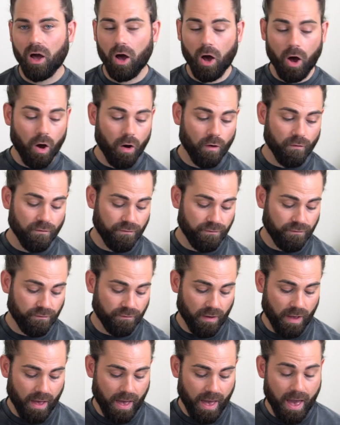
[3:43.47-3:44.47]
of
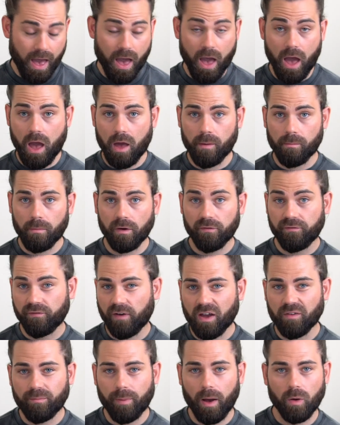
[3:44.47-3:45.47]

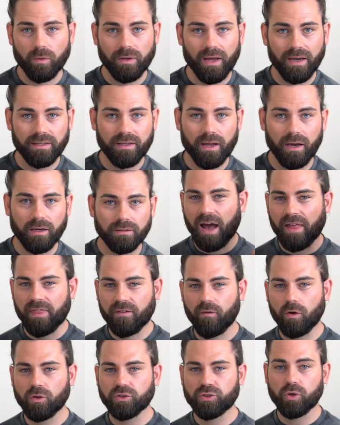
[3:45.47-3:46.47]
£5.99. And
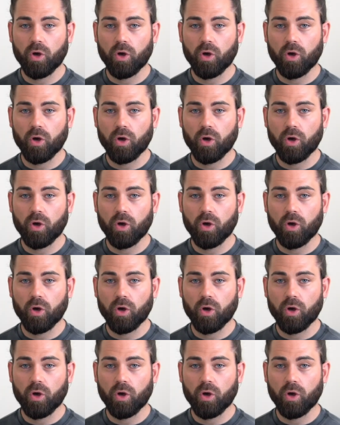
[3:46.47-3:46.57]
they've also